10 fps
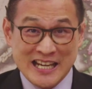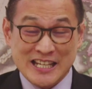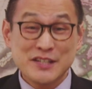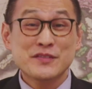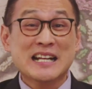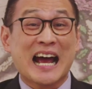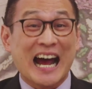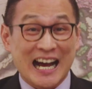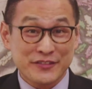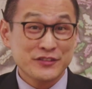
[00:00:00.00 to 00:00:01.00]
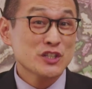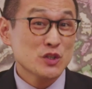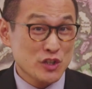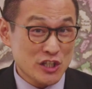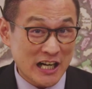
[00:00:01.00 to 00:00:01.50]
Even after
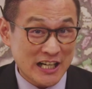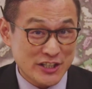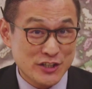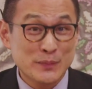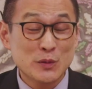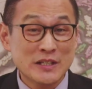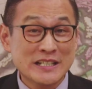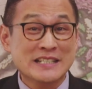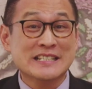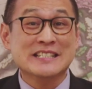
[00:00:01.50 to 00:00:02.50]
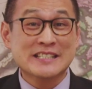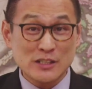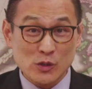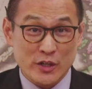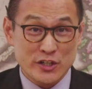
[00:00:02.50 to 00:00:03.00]
you're charged, the police can
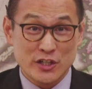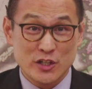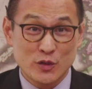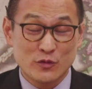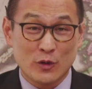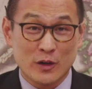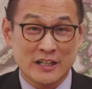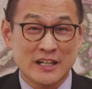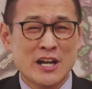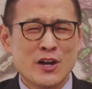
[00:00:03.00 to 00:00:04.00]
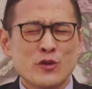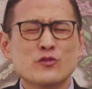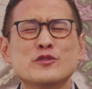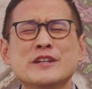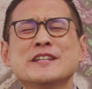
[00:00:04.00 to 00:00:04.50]
still question you for a
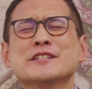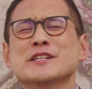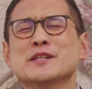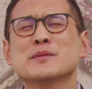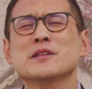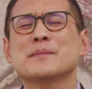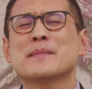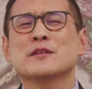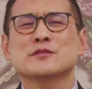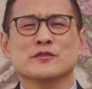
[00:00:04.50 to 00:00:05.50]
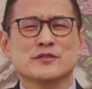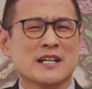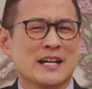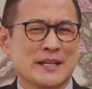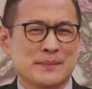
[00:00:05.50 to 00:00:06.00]
reasonable amount of
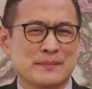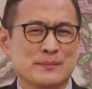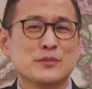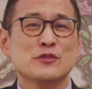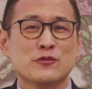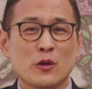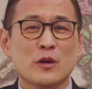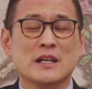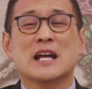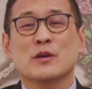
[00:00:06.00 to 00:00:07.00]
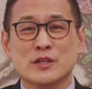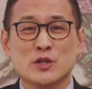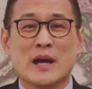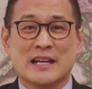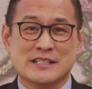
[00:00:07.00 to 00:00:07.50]
time before allowing
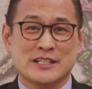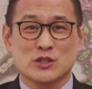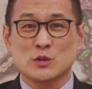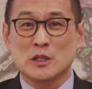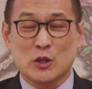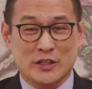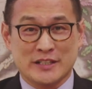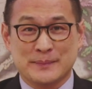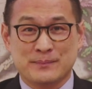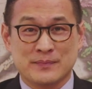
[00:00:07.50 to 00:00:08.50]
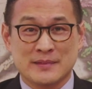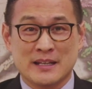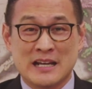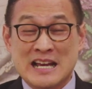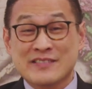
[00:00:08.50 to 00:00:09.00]
you access to a lawyer.
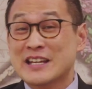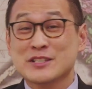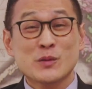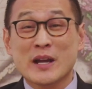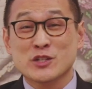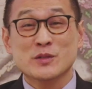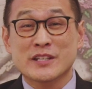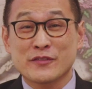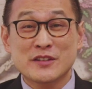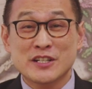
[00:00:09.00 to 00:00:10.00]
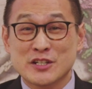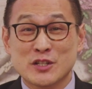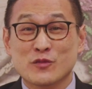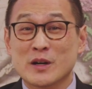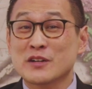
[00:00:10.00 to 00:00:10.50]
There's no actual definition
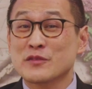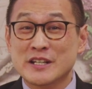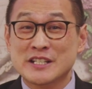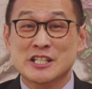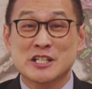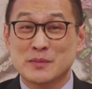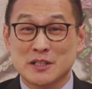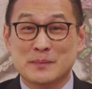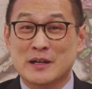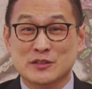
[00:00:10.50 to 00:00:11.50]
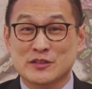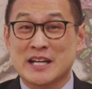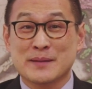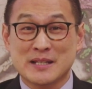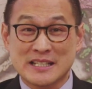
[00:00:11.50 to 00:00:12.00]
of what a reasonable amount of
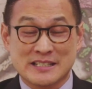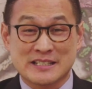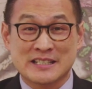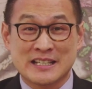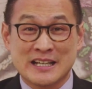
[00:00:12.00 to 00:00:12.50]
time is.